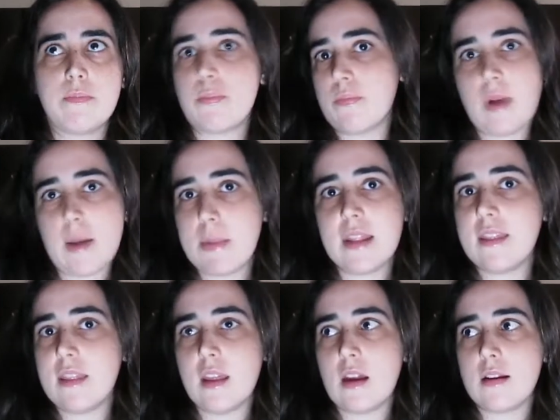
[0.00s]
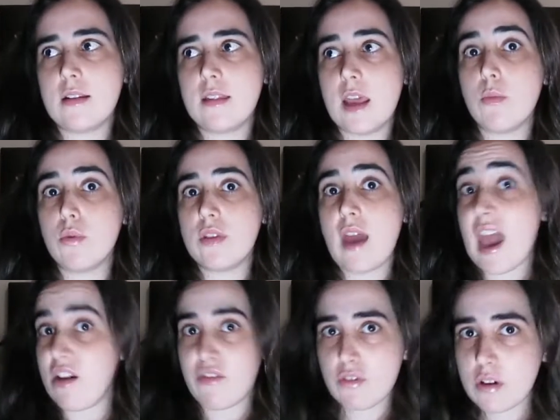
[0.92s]
than they would
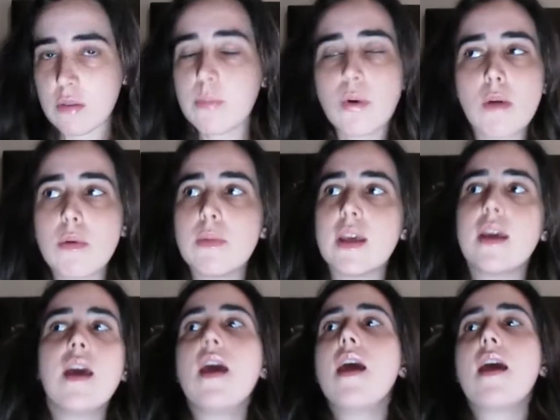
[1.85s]
ever probably.